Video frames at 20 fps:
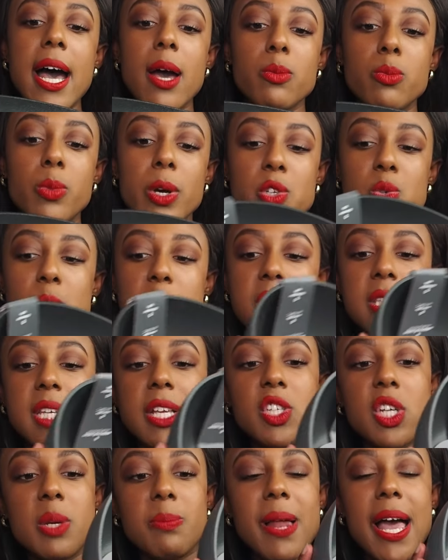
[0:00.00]
which was
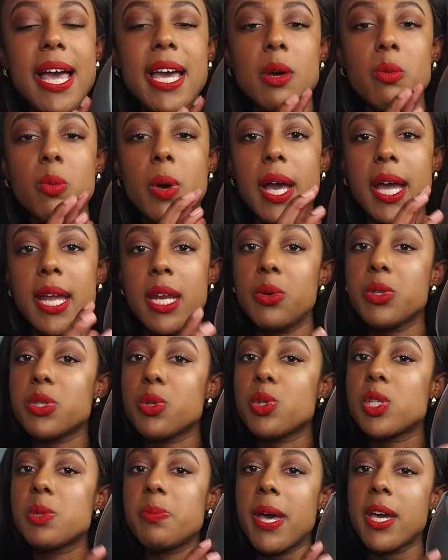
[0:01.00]
essentially black and white and it was all
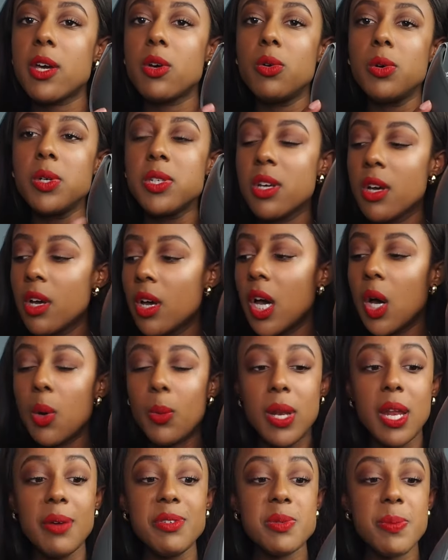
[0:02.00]
speckled. We
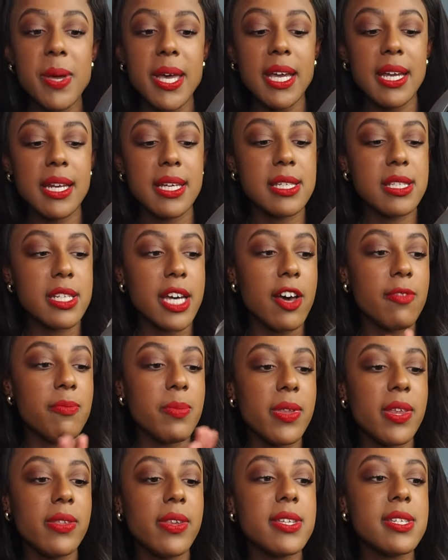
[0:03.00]
love speckly stuff.
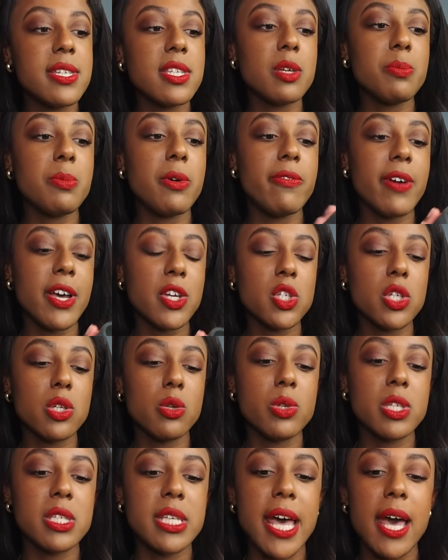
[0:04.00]
But then this is a professional
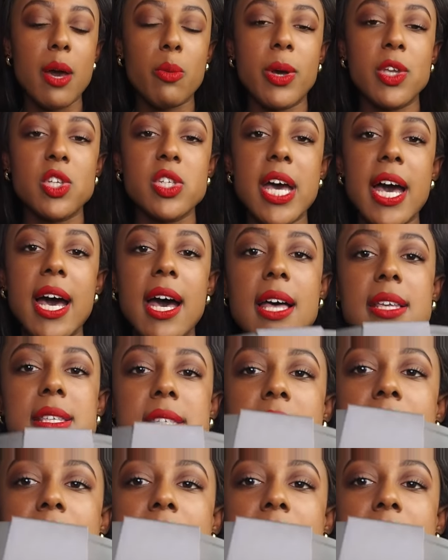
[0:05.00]
set, which has,